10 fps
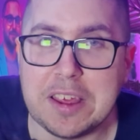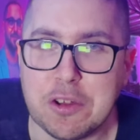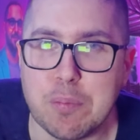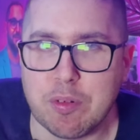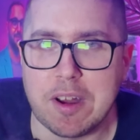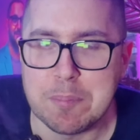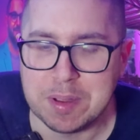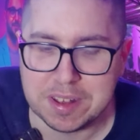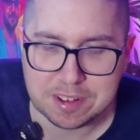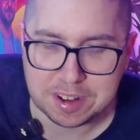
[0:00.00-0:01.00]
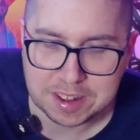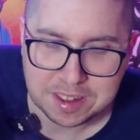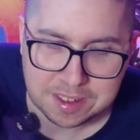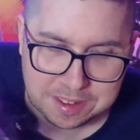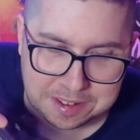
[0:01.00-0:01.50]
get a good brand basically.
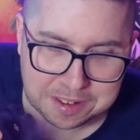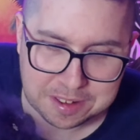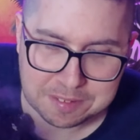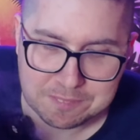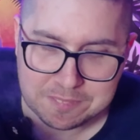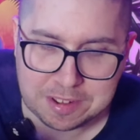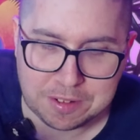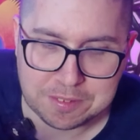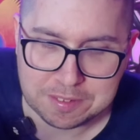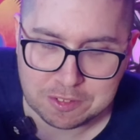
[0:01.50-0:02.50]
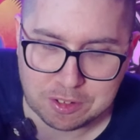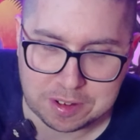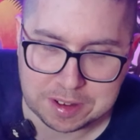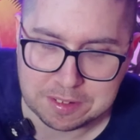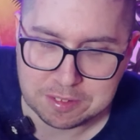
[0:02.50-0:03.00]
Don't
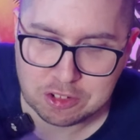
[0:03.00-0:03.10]
try and